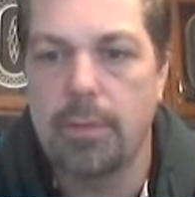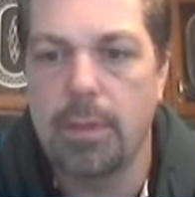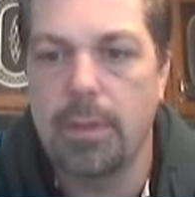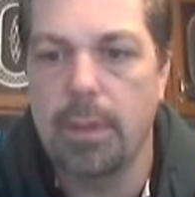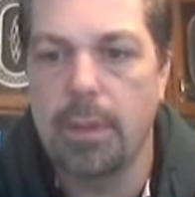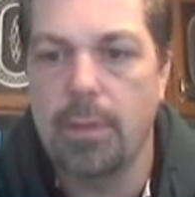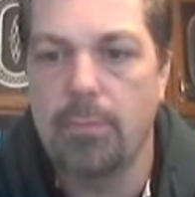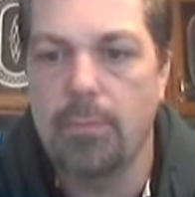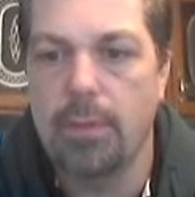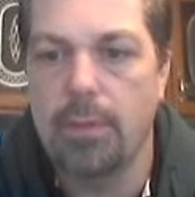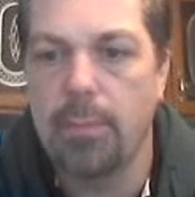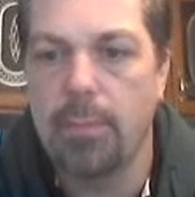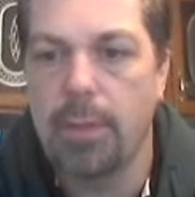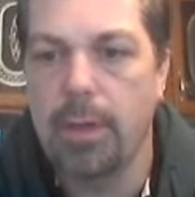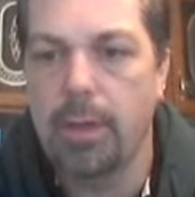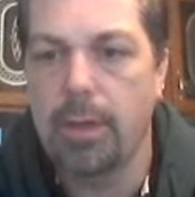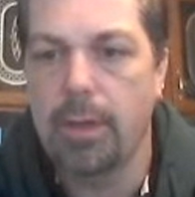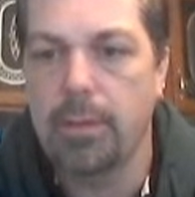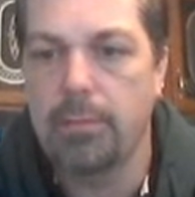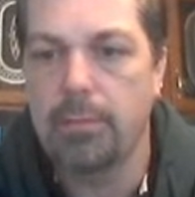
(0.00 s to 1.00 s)
one. I want
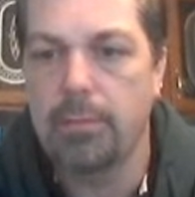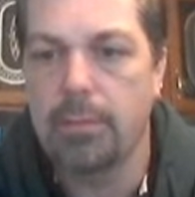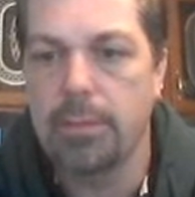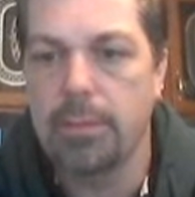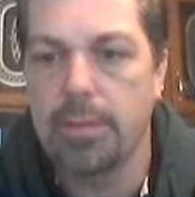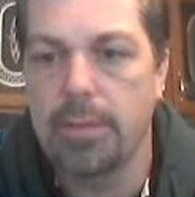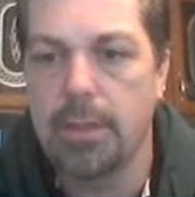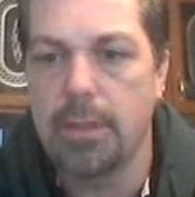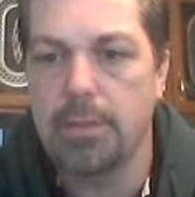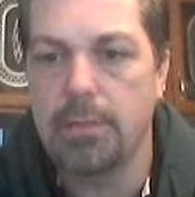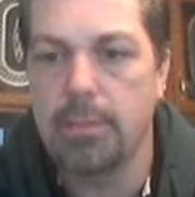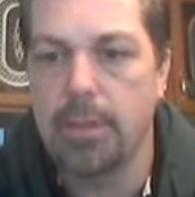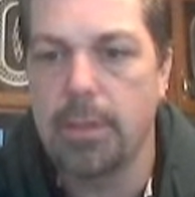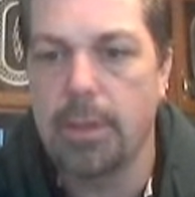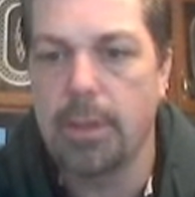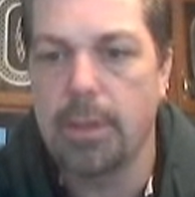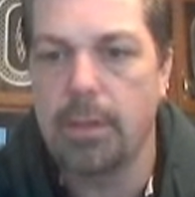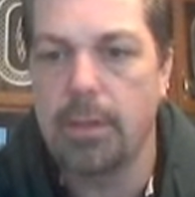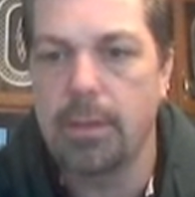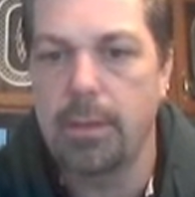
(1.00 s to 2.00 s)
player controls here, so I'm
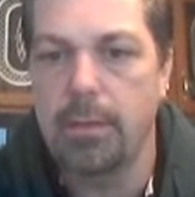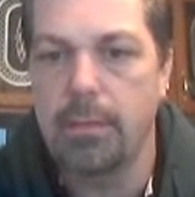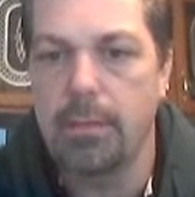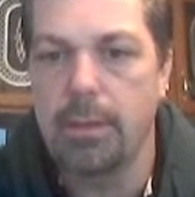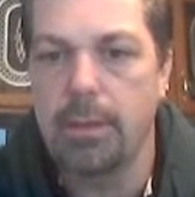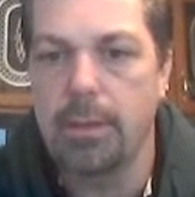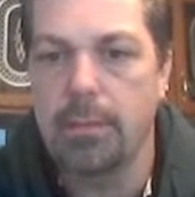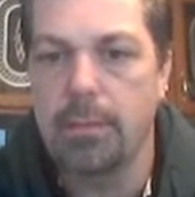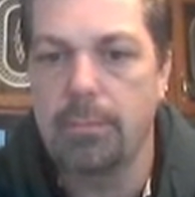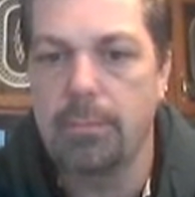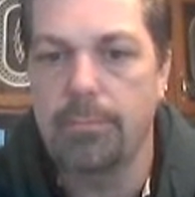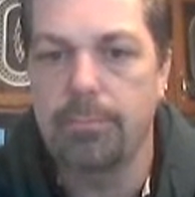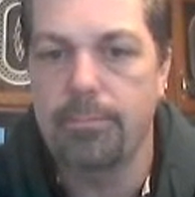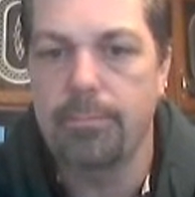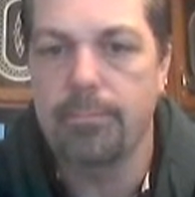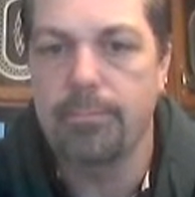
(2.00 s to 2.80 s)
going to go to YouTube.